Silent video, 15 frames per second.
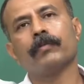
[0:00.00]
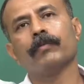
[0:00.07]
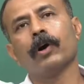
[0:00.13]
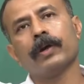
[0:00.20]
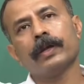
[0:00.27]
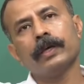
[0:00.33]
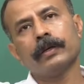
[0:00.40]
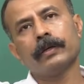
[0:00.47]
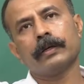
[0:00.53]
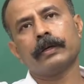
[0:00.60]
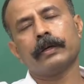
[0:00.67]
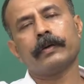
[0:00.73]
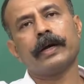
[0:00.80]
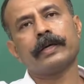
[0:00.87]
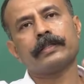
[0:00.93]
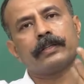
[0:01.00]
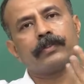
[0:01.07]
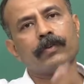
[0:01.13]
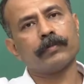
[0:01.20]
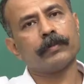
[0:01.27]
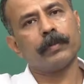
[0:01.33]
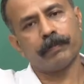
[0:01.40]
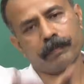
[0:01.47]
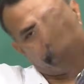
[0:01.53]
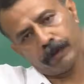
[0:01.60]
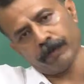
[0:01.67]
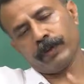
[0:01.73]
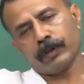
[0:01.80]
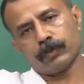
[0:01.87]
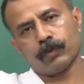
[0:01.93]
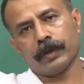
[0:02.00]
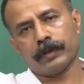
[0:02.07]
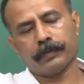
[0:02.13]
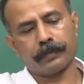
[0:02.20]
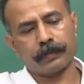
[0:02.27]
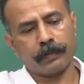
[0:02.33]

body arises from the previous one.